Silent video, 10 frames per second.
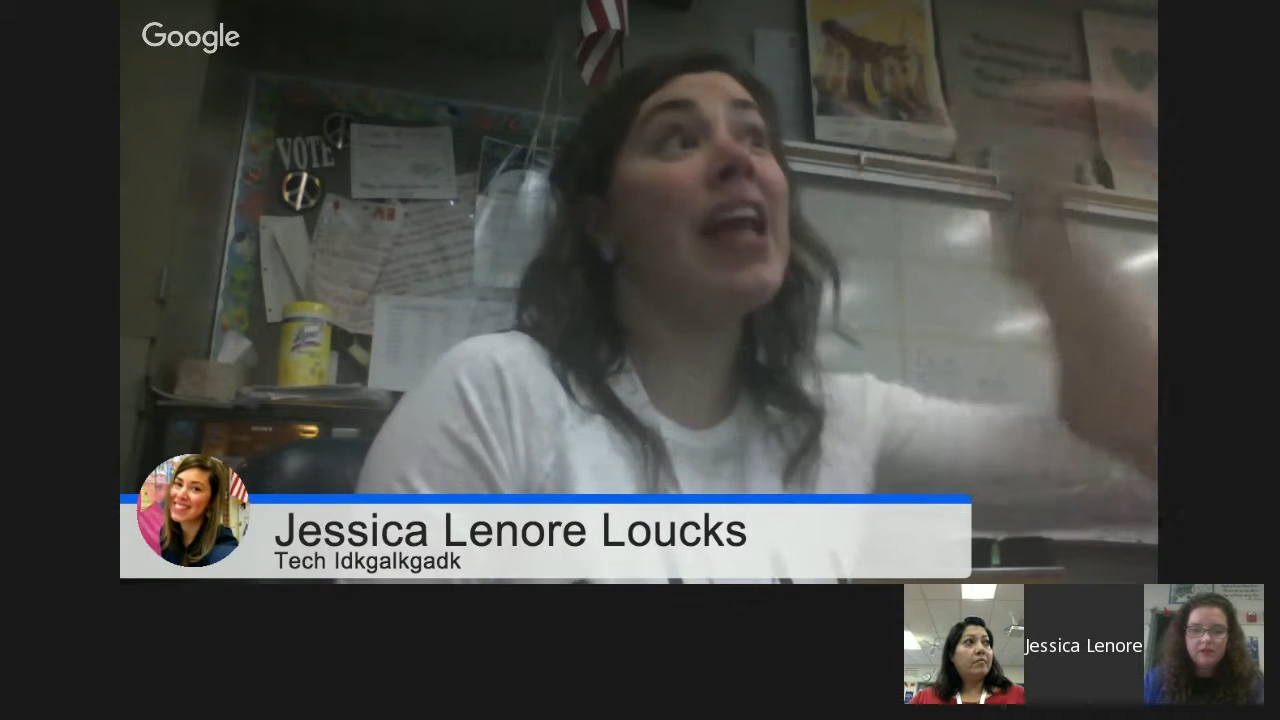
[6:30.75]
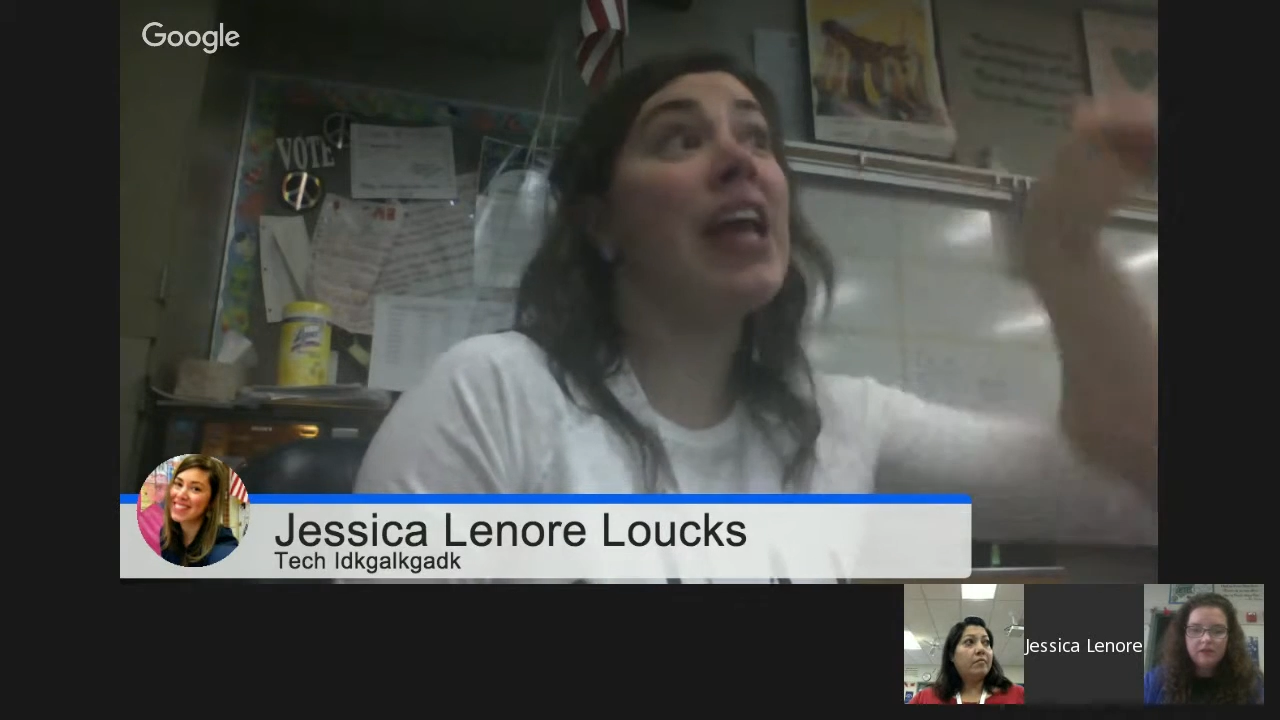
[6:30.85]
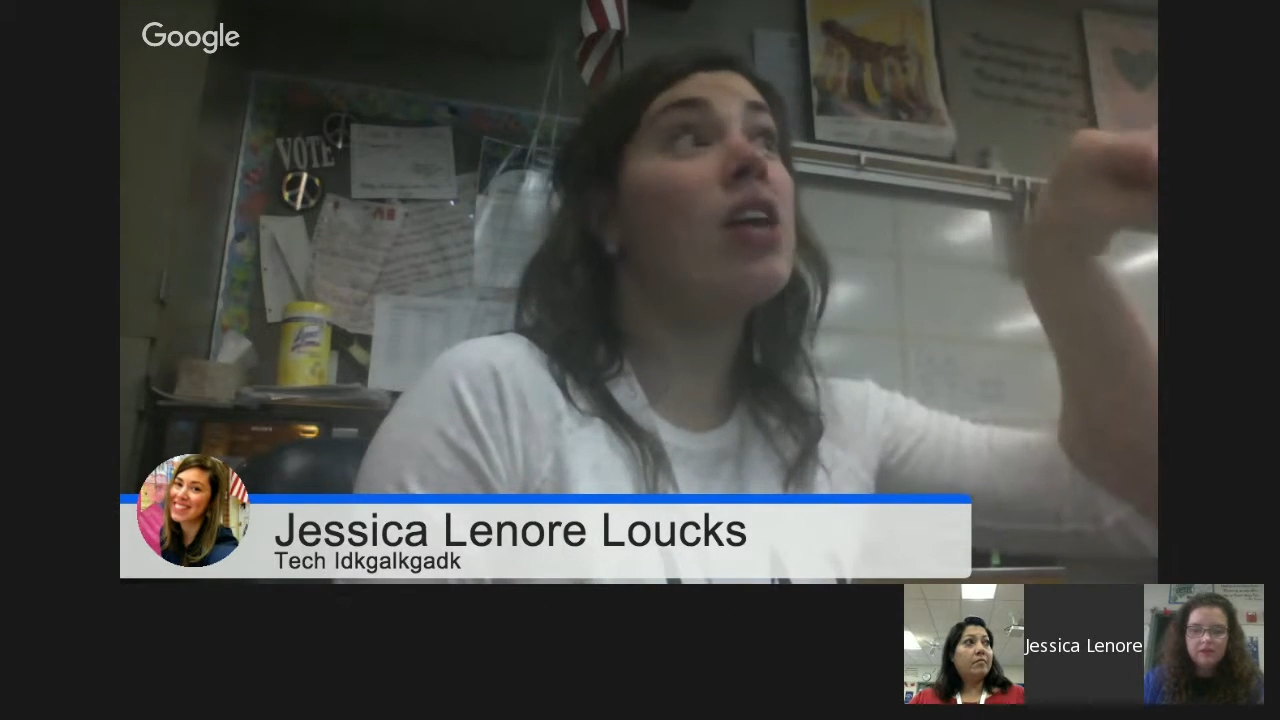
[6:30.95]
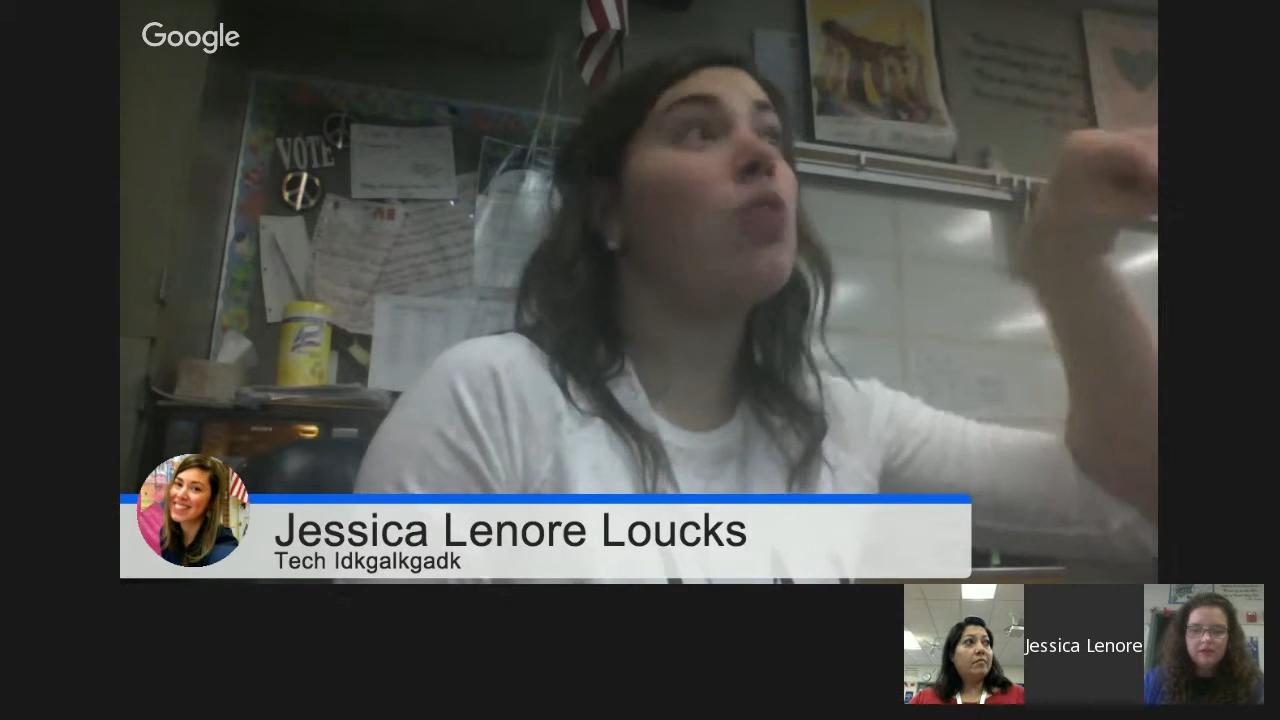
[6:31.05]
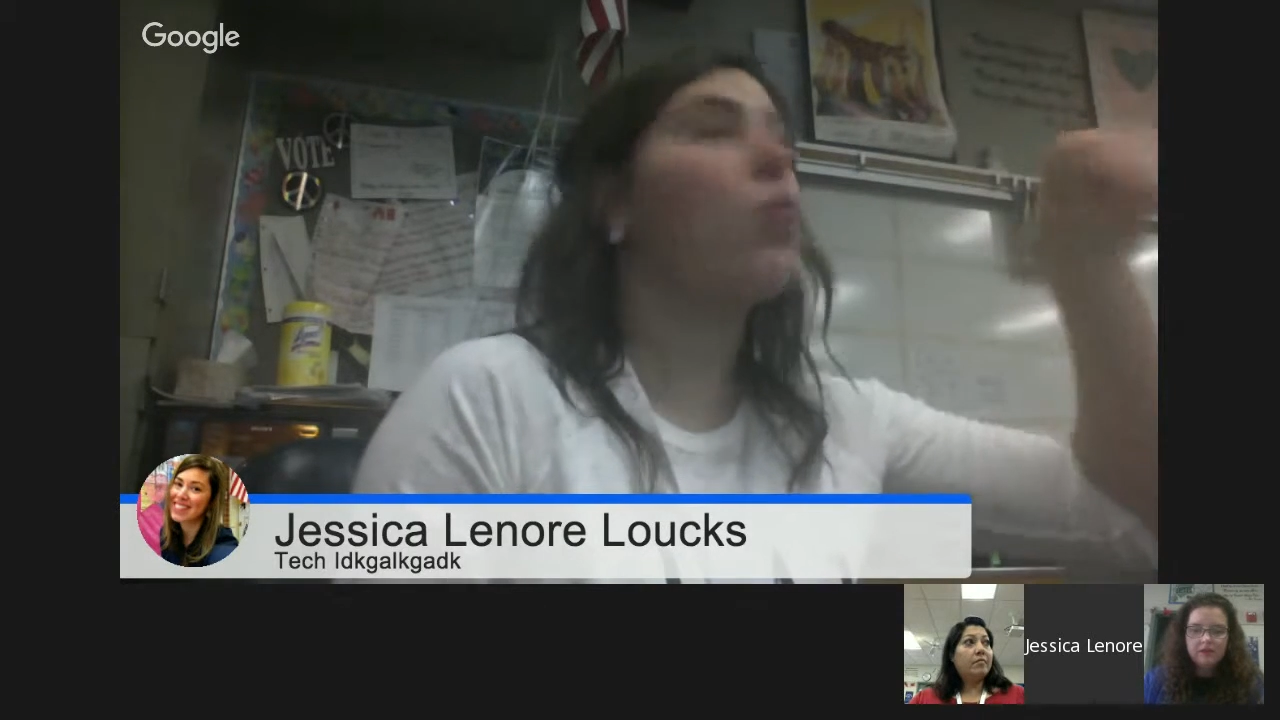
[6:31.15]

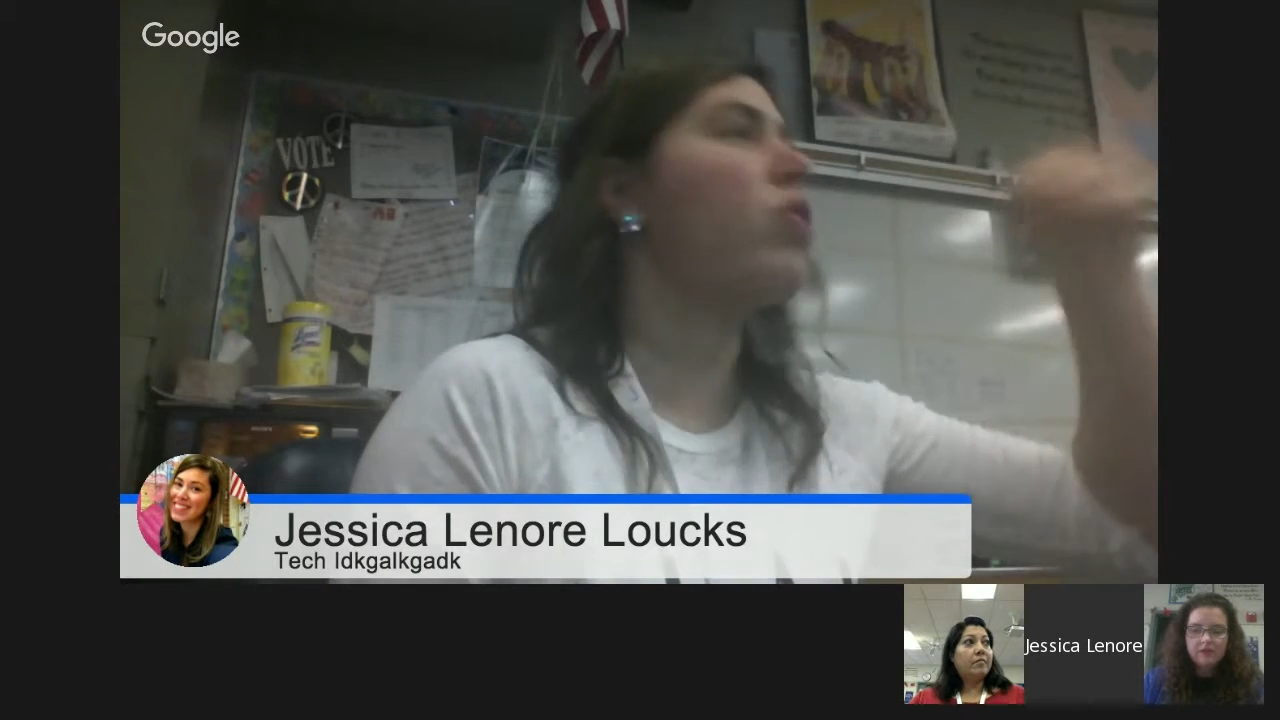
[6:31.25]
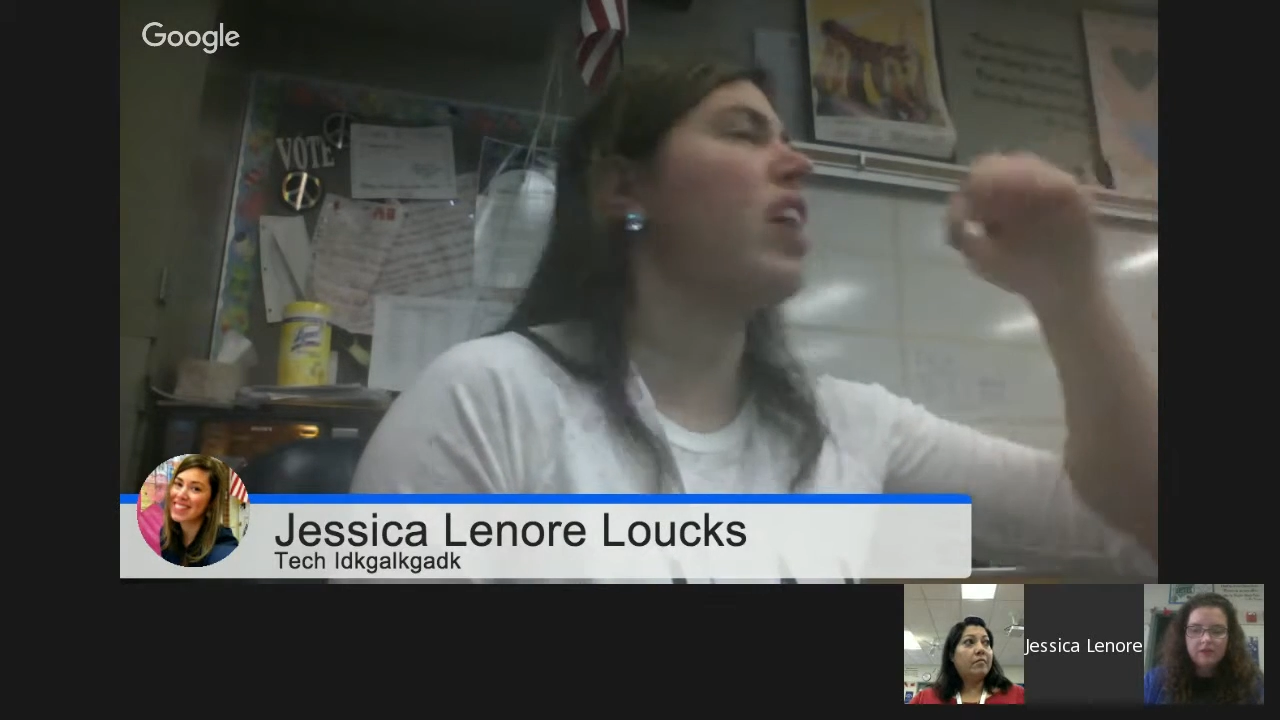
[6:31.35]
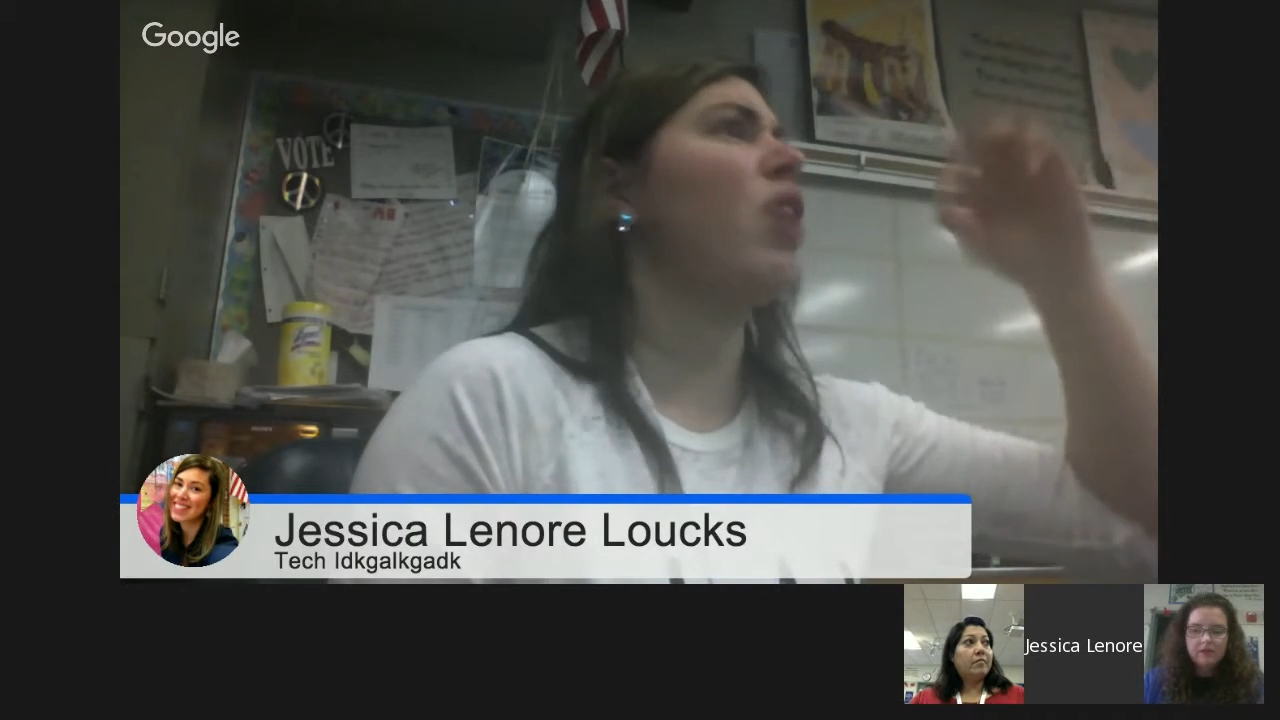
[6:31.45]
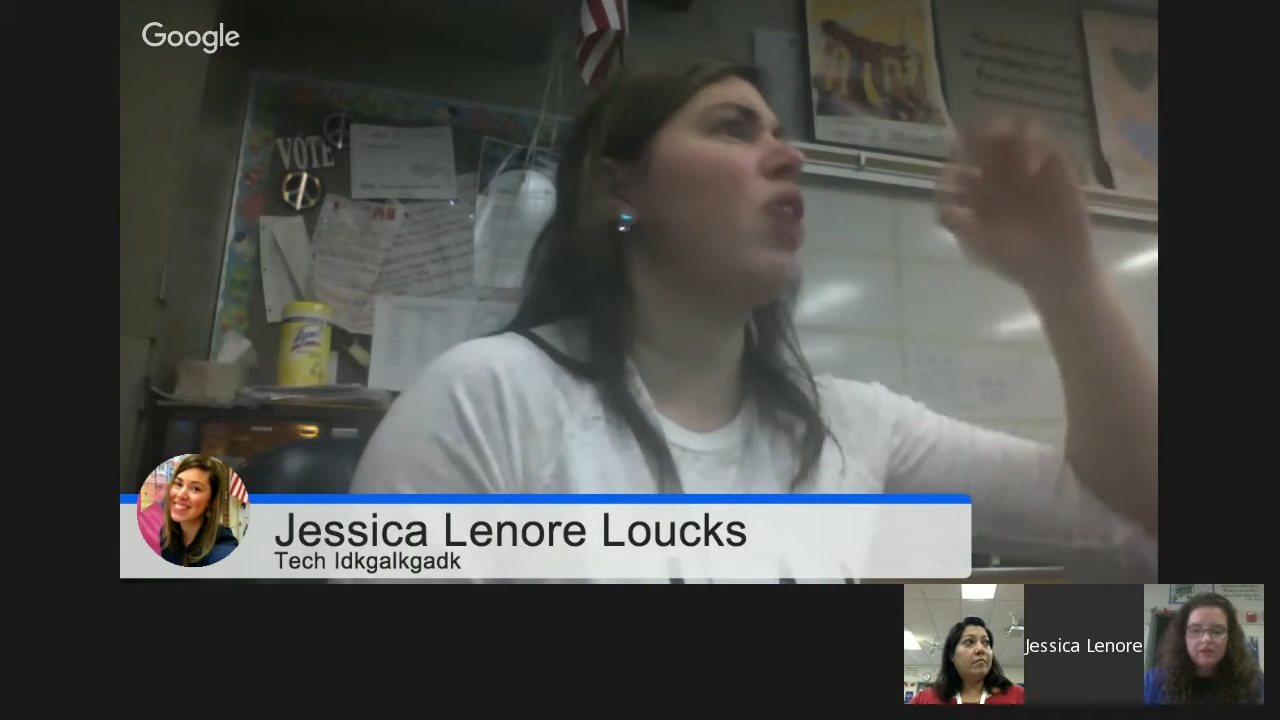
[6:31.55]
air with like